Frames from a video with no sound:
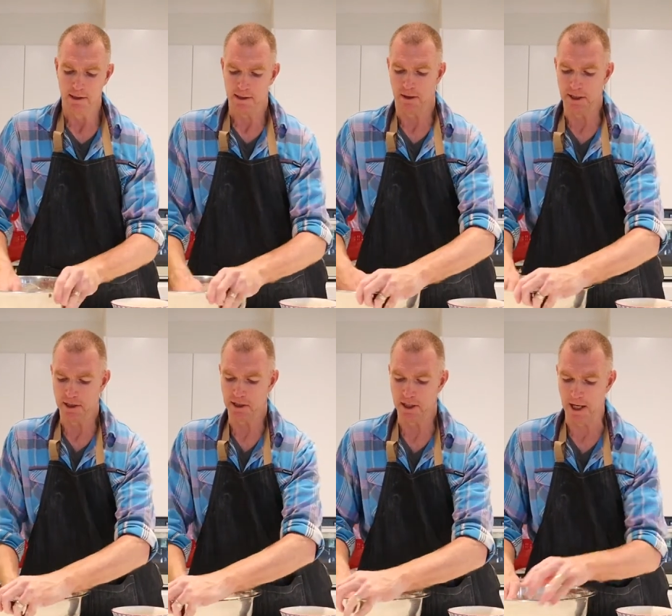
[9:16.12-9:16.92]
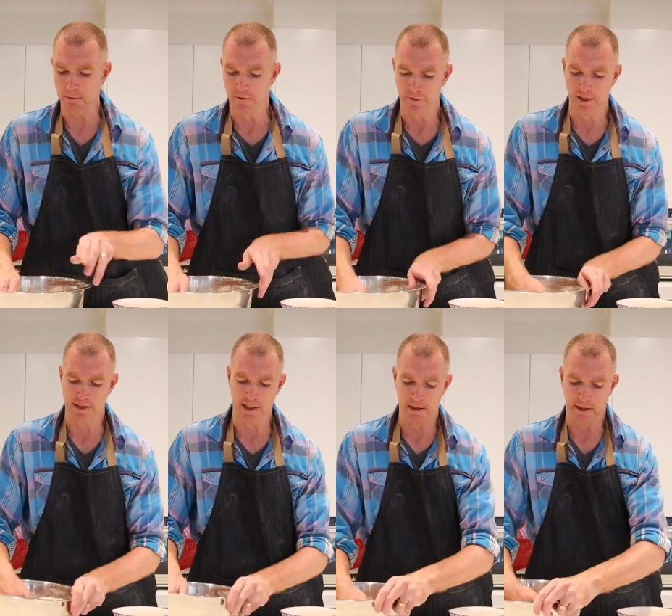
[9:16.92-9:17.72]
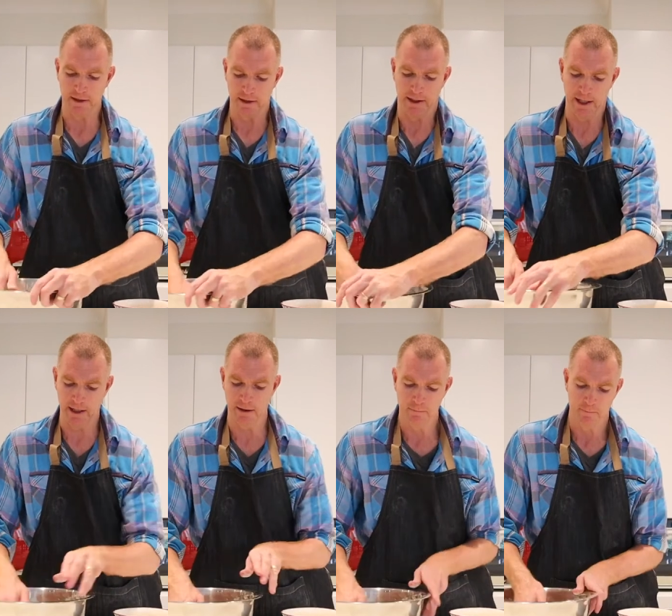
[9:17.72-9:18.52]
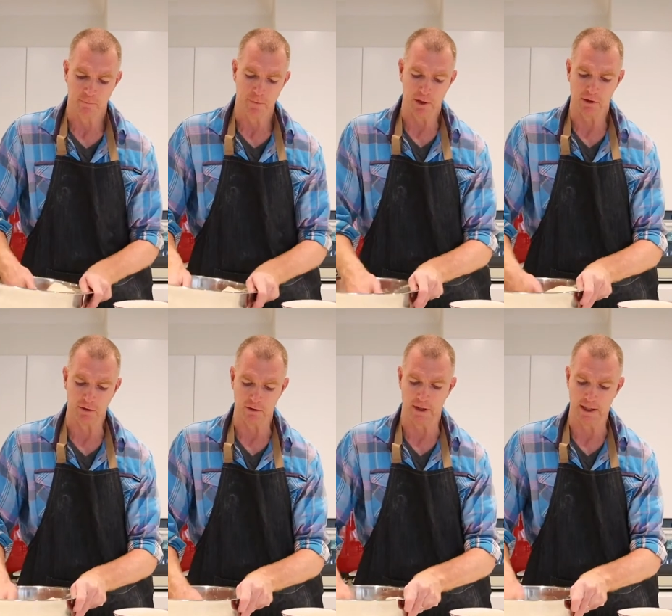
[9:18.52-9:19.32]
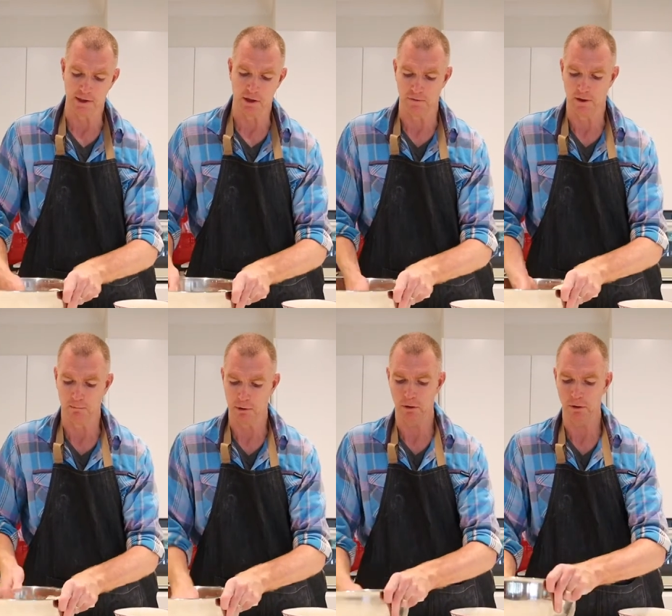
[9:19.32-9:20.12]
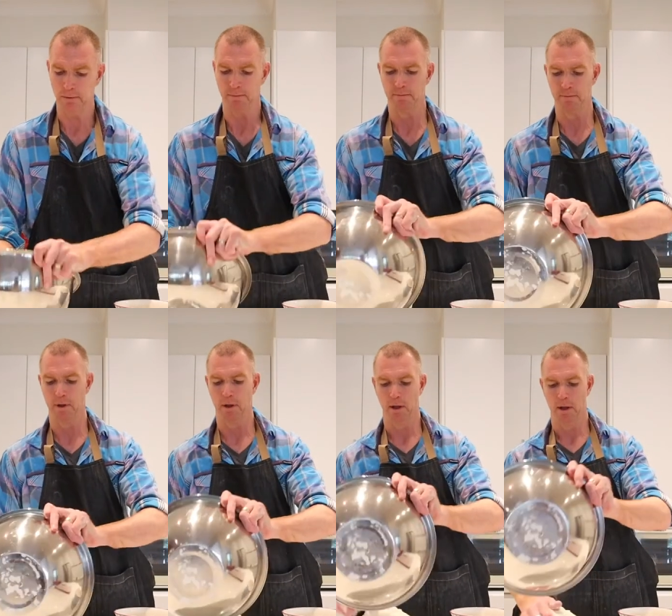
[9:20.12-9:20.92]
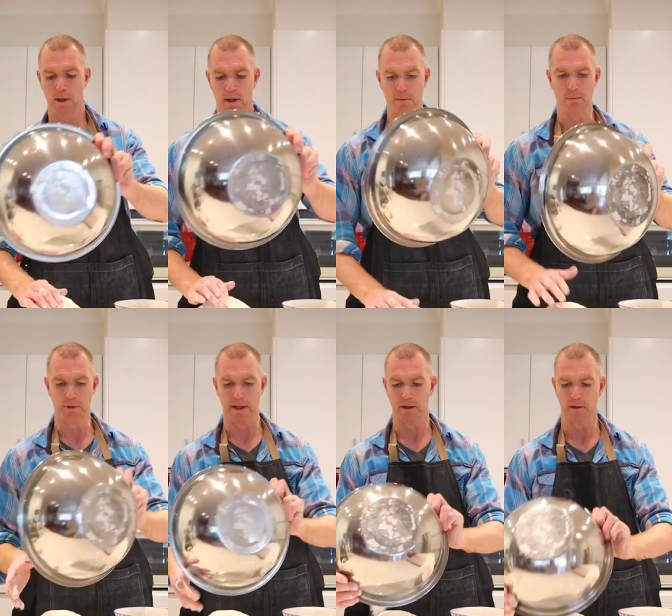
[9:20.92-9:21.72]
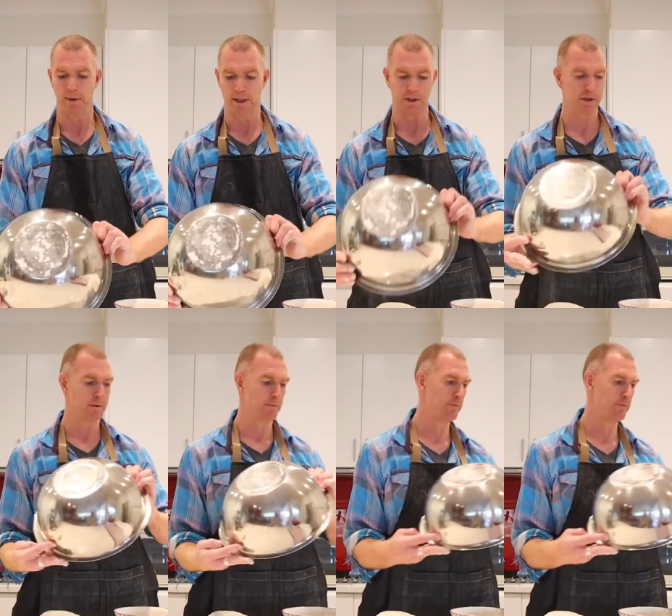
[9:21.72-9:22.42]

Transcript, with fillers: I just tuck my fingers underneath it again, create yourself a little ball, put that on the bench.